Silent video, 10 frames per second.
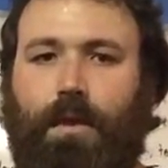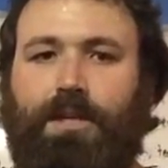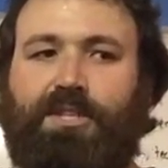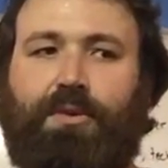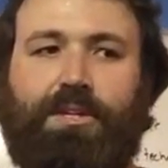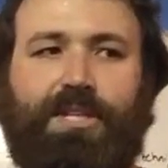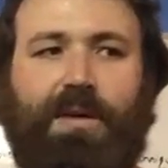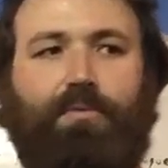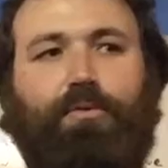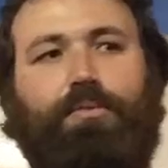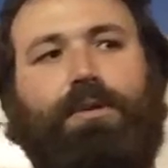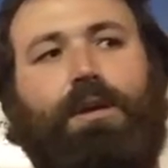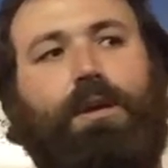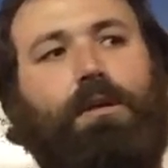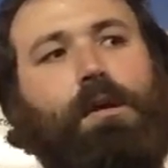Okay, so an example would
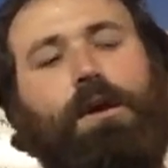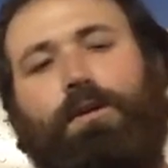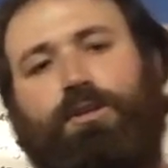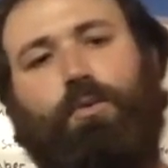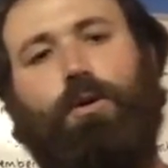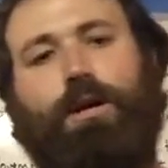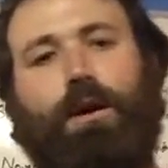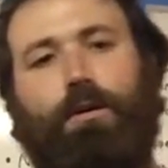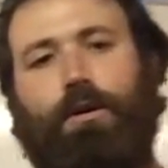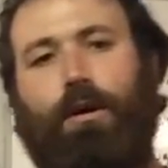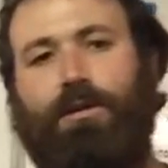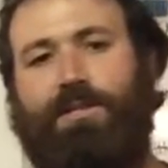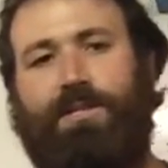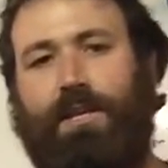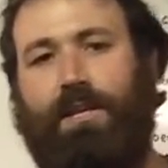be, there's a workout called
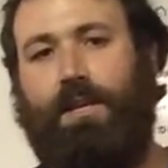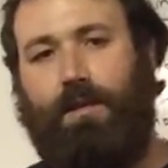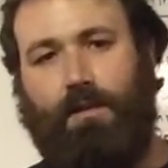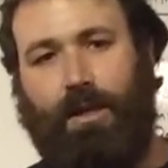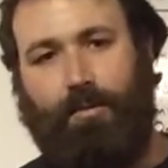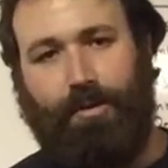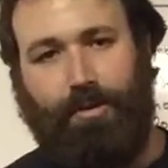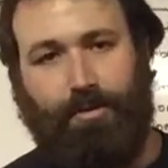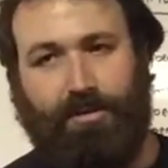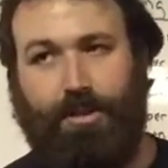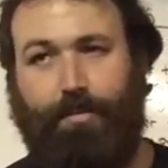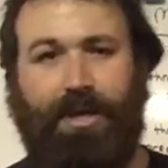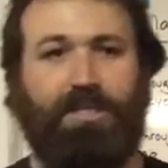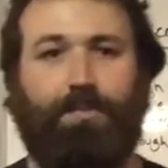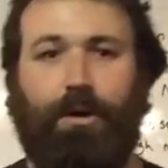Cindy that we do. It's a
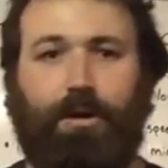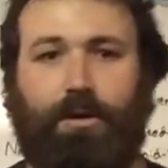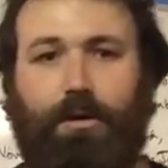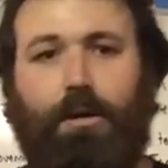benchmark.